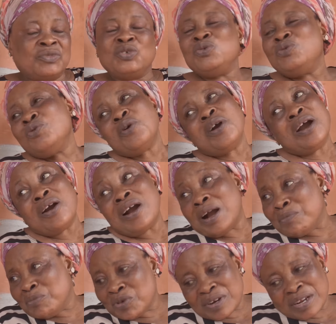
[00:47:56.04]
You know how
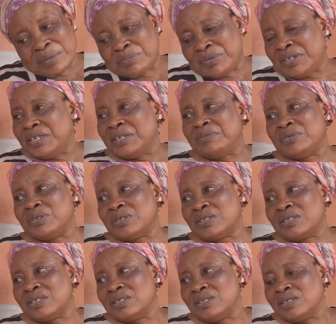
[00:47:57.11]
her mother
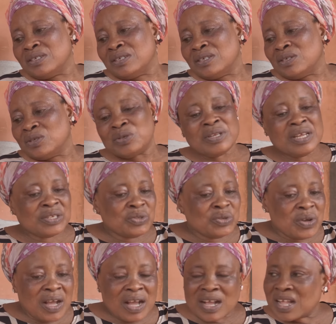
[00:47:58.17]
behaves. So there's
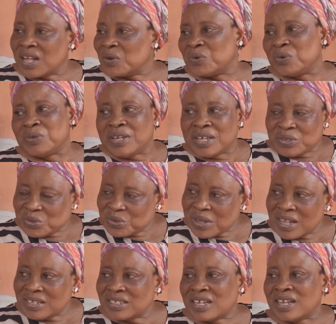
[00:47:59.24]
no way I can go there to
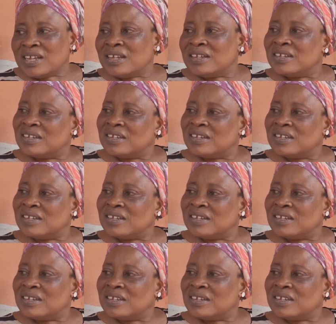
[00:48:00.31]
ask her.